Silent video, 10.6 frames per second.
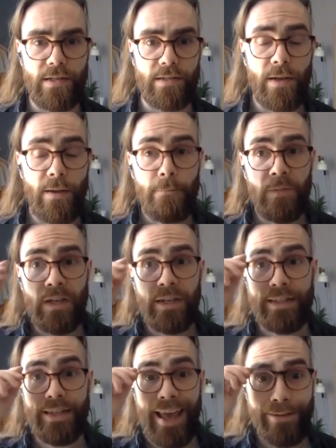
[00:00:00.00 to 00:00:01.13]
this
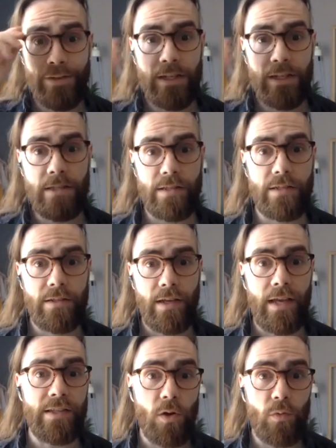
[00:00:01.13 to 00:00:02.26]
the evidence
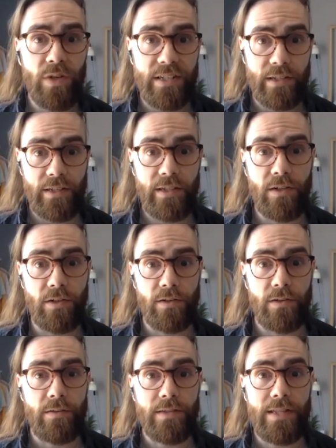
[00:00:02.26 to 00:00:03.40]
is already
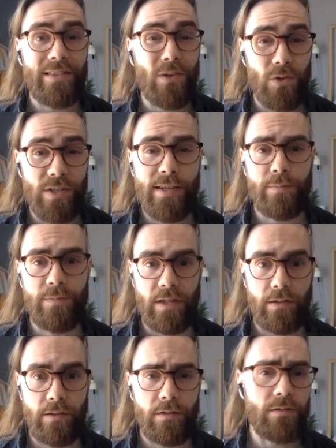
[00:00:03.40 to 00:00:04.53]
here that there's
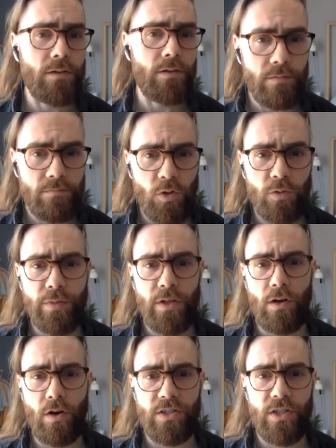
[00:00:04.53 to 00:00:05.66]
something could be
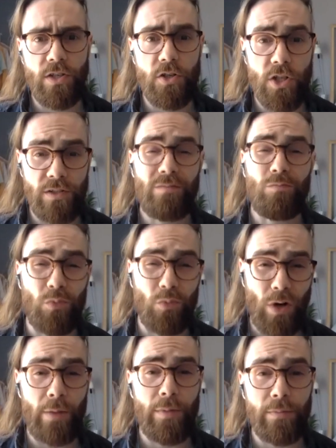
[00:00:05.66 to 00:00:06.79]
a carcinogen
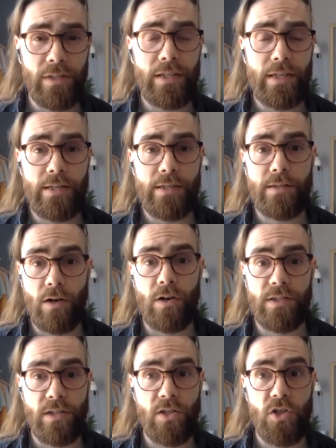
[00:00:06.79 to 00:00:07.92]
probably is a
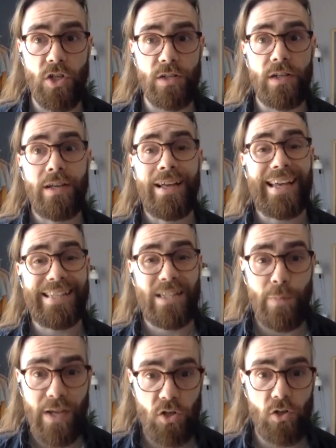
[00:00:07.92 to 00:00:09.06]
carcinogen,
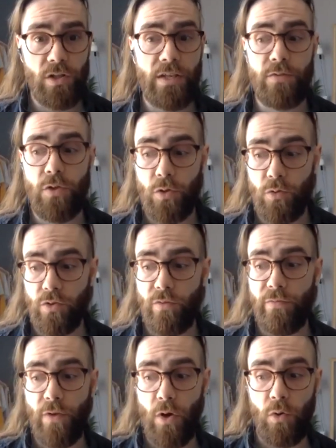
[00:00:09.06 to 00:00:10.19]
especially if you use a
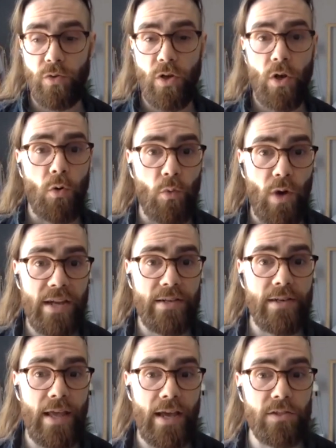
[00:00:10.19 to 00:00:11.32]
phone right
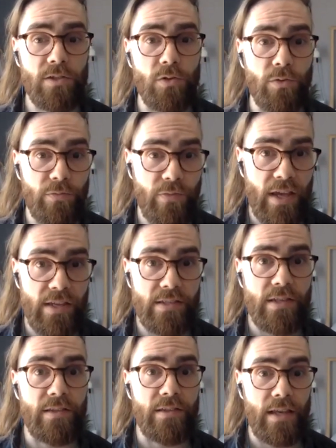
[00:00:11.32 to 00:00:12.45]
next to your
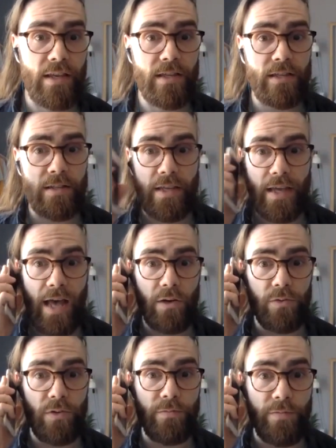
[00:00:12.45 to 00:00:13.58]
face day in, day
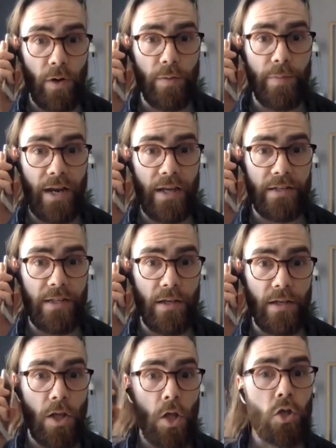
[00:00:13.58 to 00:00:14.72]
out. Very bad
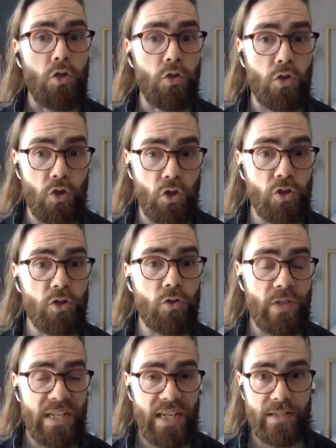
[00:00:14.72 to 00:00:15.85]
idea. You should
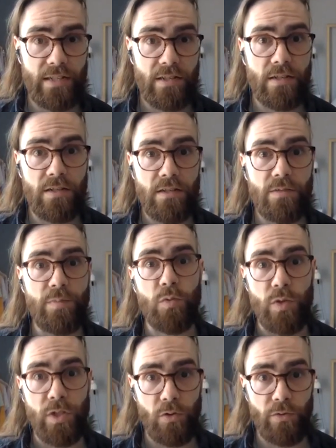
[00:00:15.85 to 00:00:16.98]
create distance
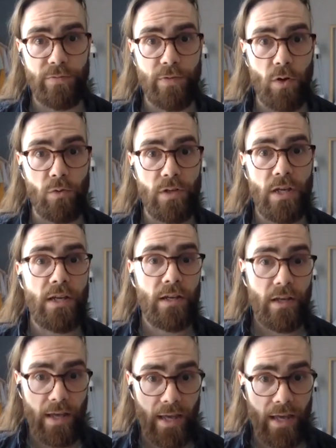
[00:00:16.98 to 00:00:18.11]
between your phone
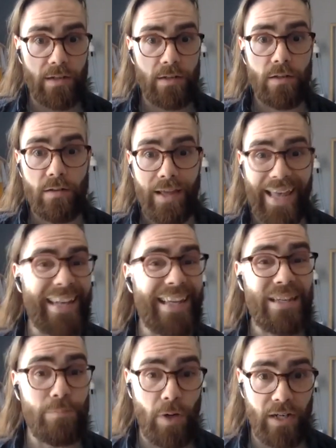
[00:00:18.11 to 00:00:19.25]
and
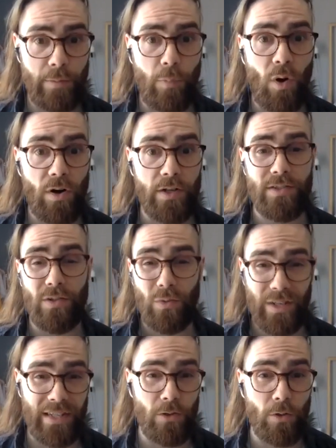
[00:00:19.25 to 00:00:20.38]
any body part. So
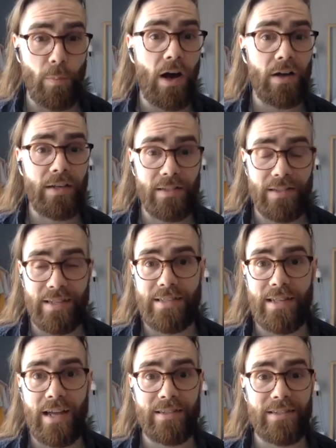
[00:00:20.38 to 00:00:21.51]
in your pocket,
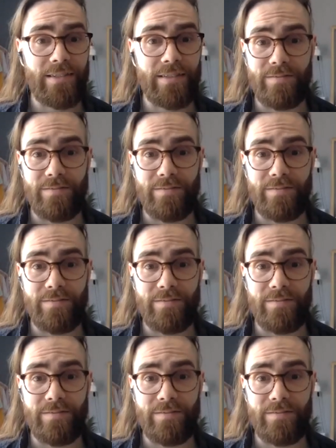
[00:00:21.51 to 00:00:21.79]
it's not